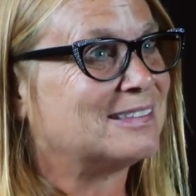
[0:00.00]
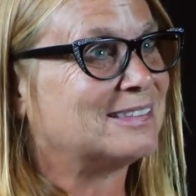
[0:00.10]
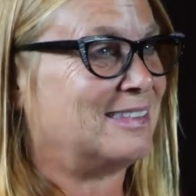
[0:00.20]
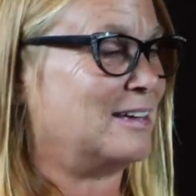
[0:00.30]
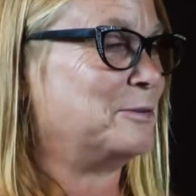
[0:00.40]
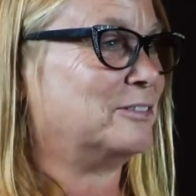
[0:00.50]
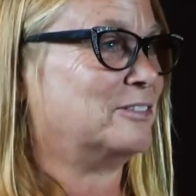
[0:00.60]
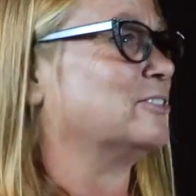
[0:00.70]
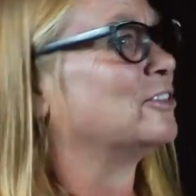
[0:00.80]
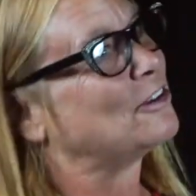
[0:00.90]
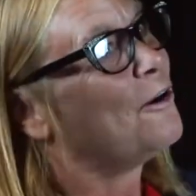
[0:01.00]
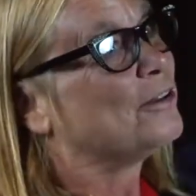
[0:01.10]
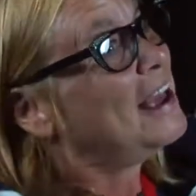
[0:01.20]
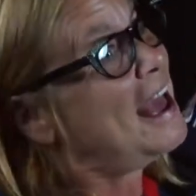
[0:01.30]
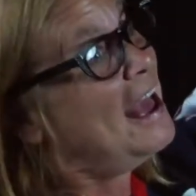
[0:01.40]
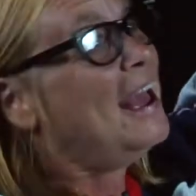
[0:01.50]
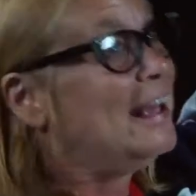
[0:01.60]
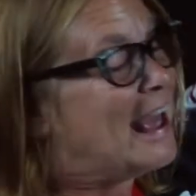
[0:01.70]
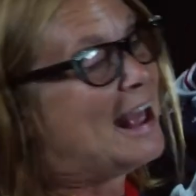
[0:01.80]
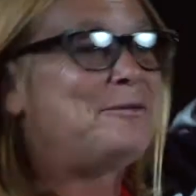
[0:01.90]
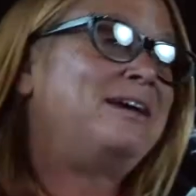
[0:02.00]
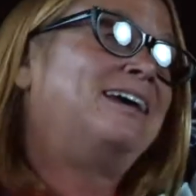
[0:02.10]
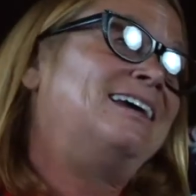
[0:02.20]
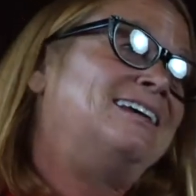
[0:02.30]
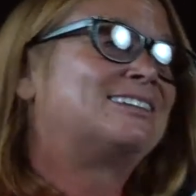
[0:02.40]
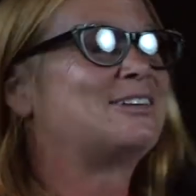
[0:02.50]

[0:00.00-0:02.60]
thing was to just go, yay, K-Wings!